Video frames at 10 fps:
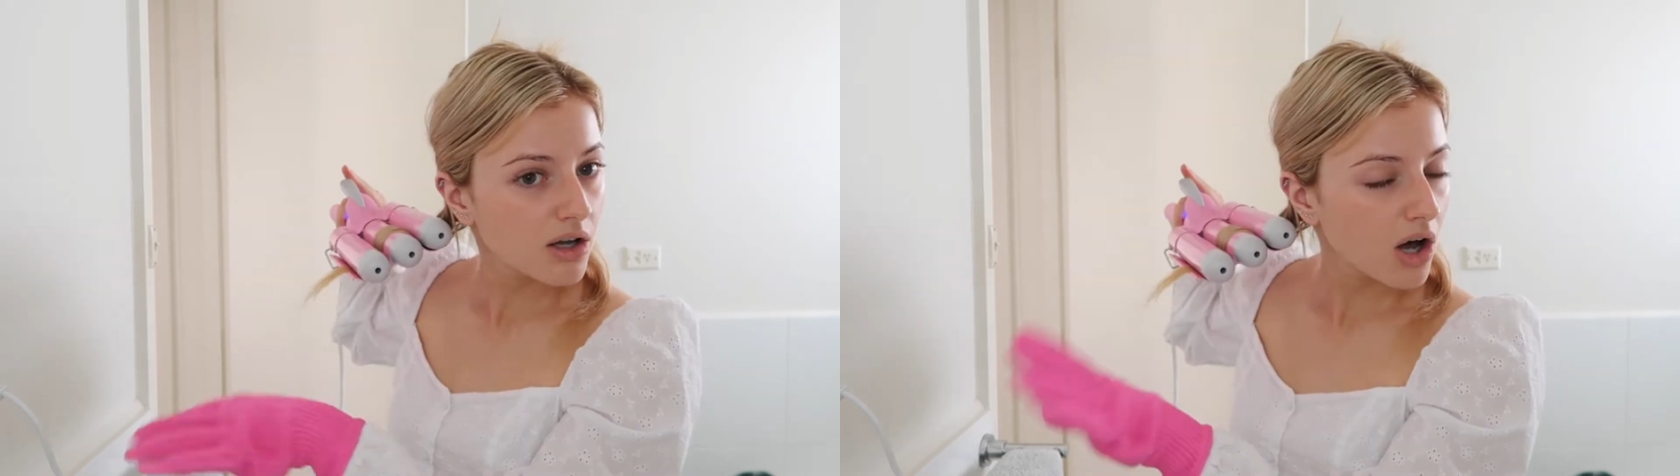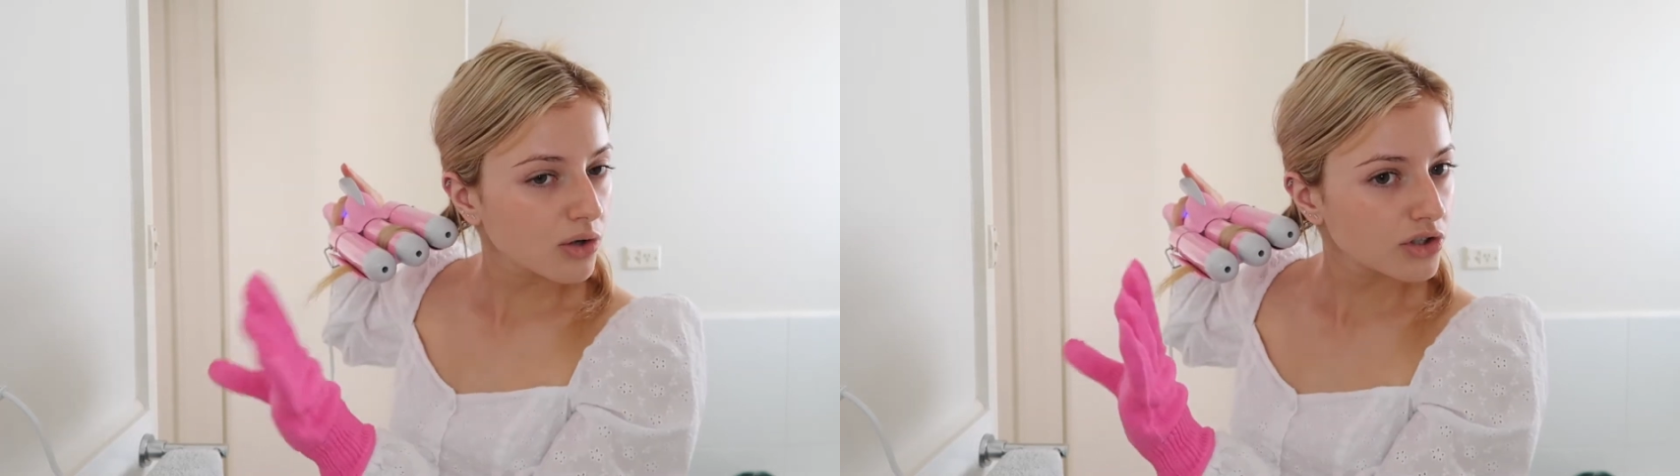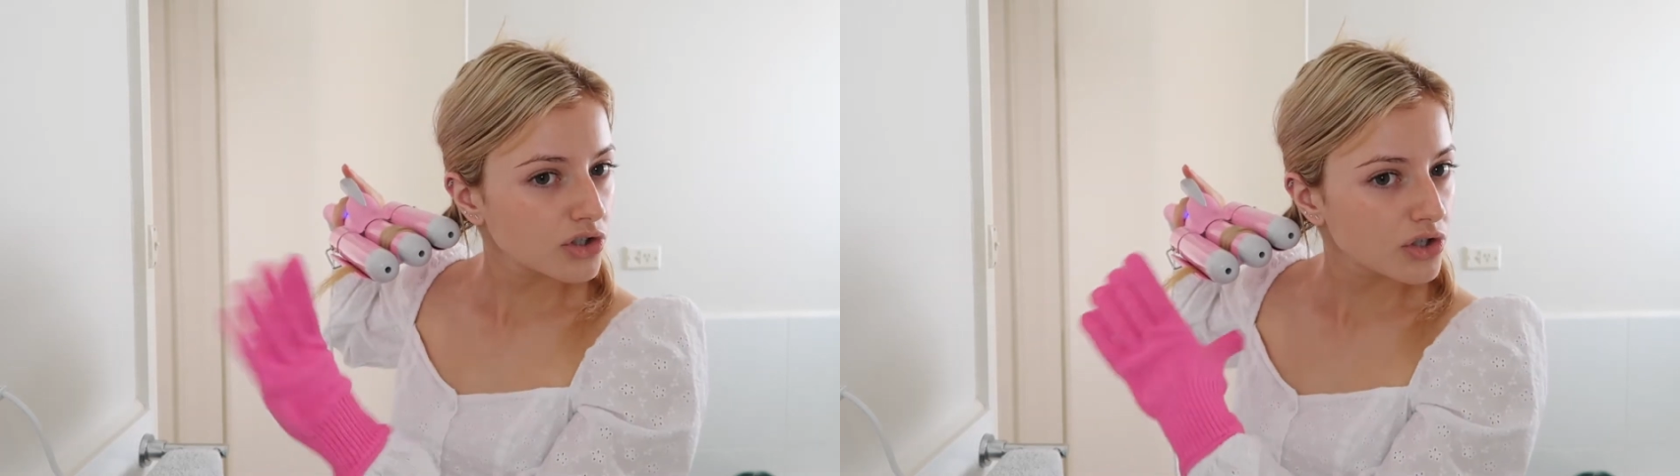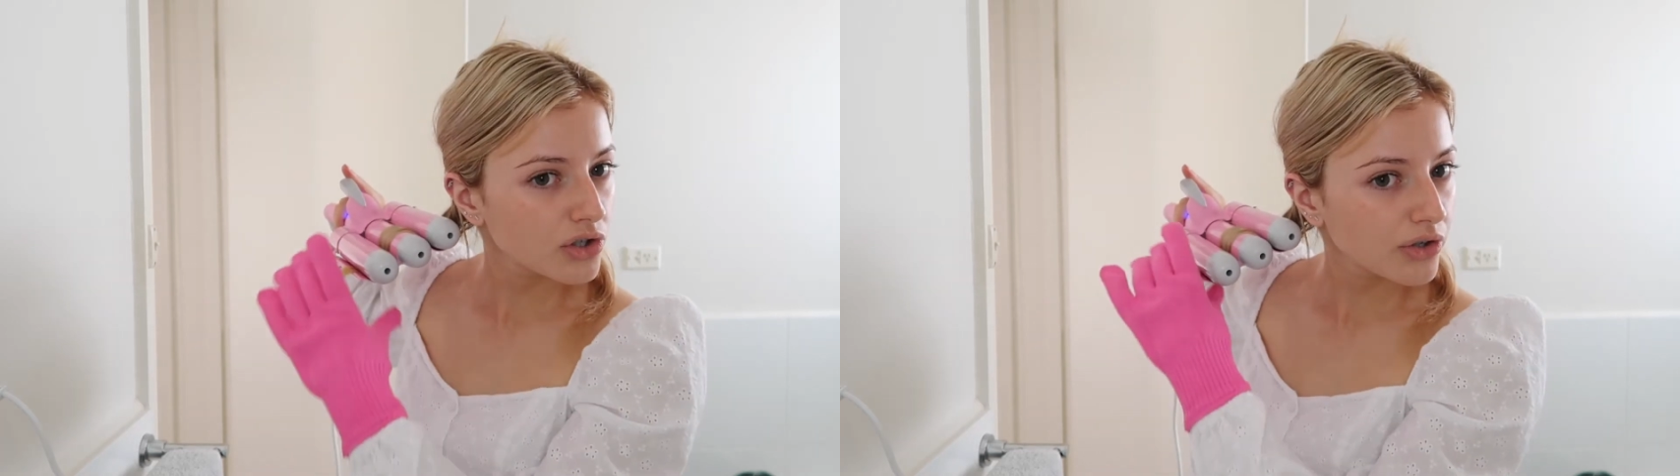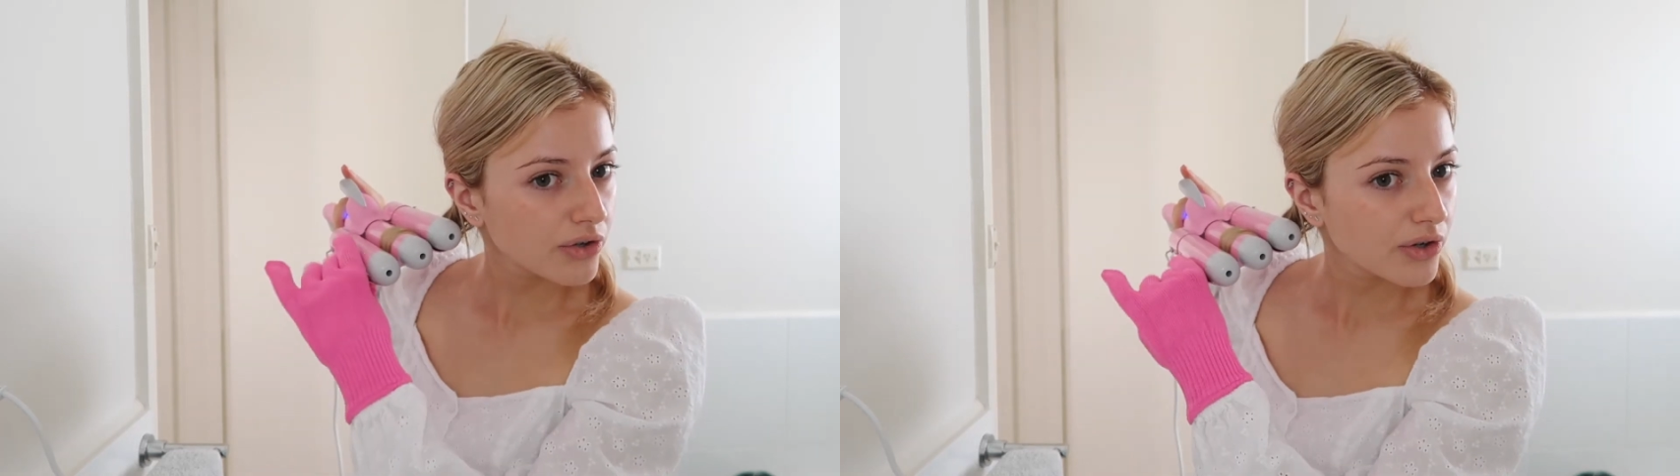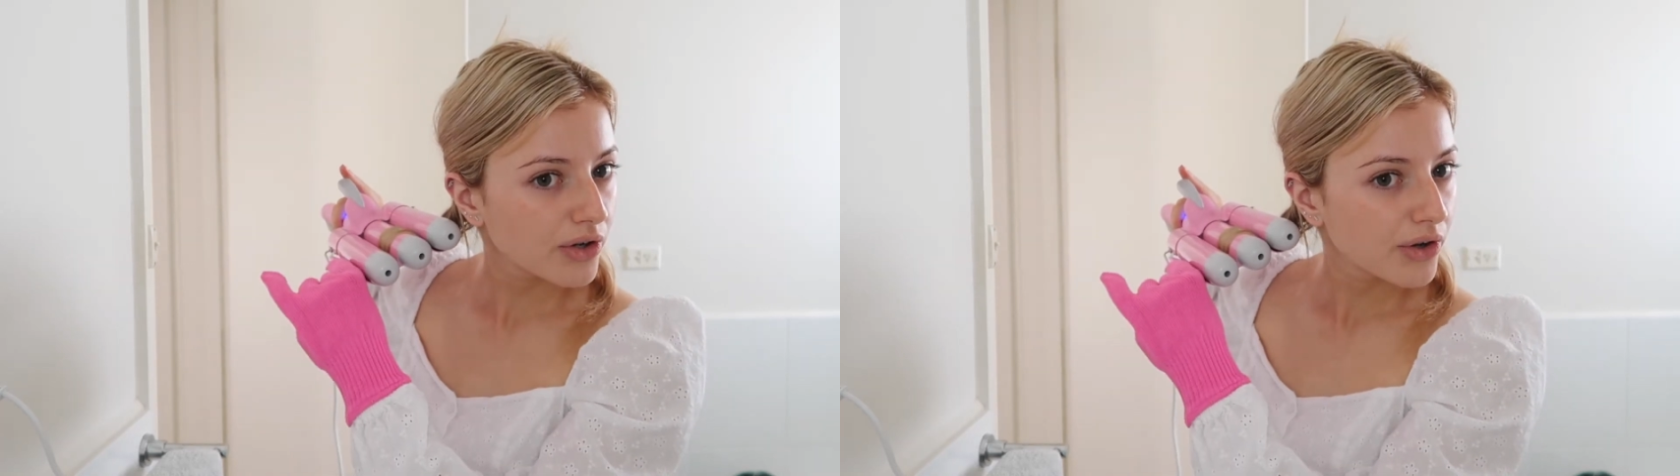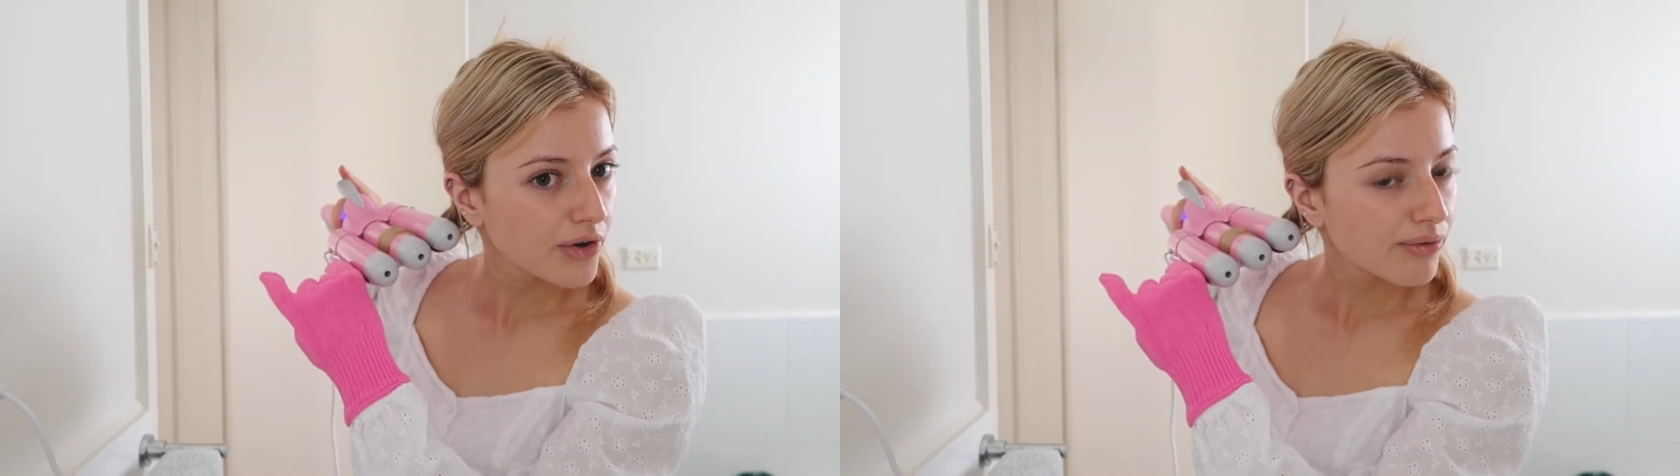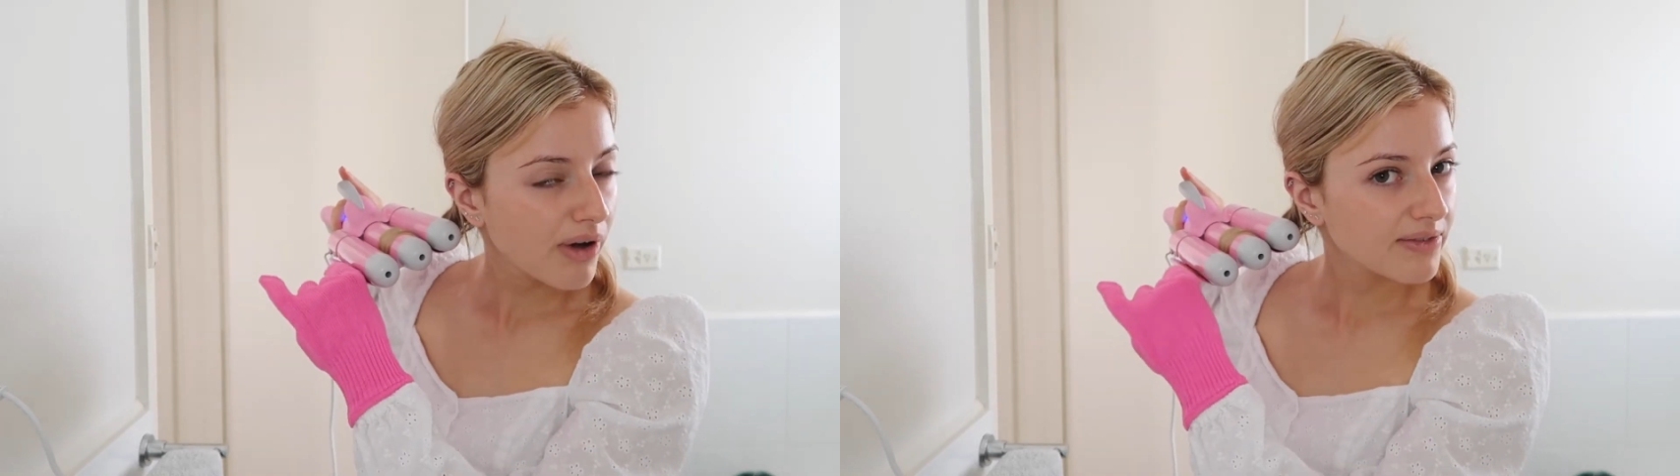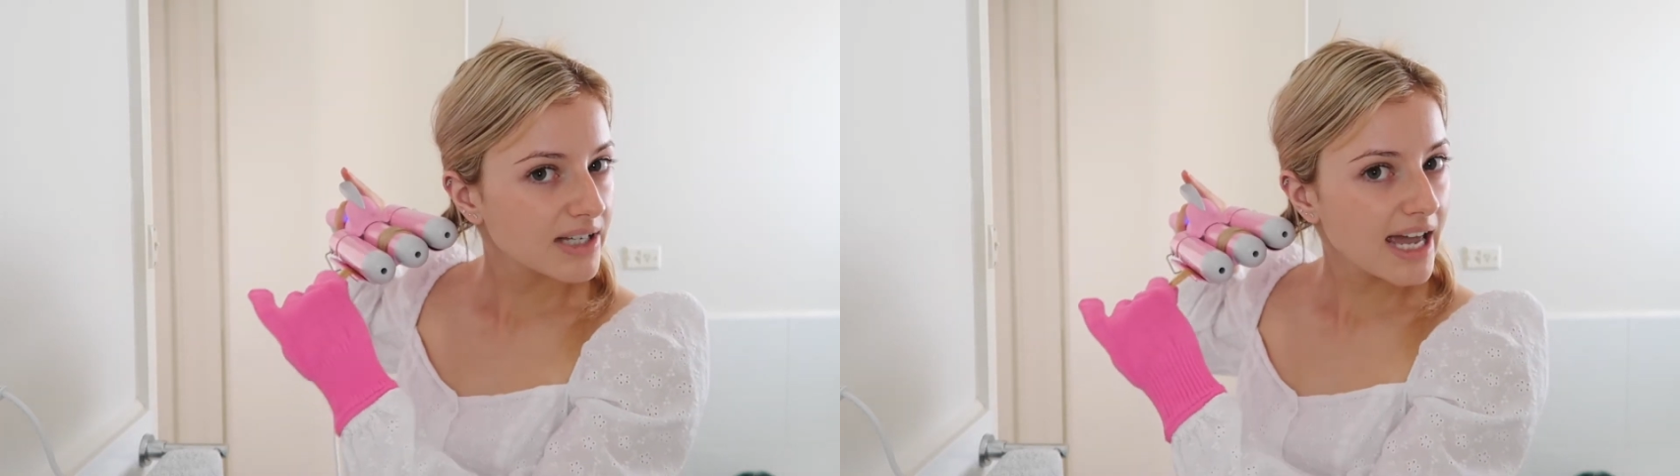Hold it to flat